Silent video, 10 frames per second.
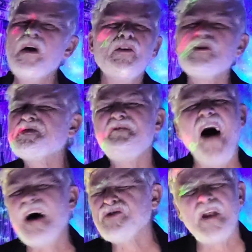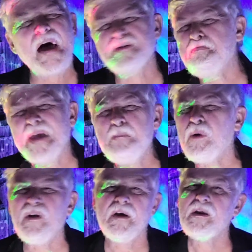There's fossilized
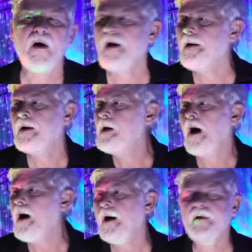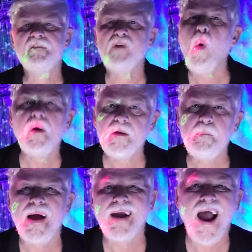people in uh, uh, Florida,
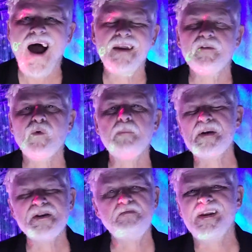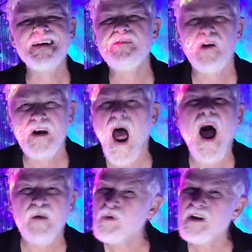my God, and Ripley's, believe it or
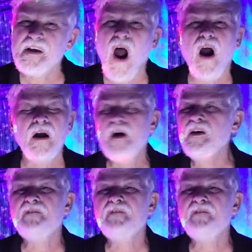not, really are.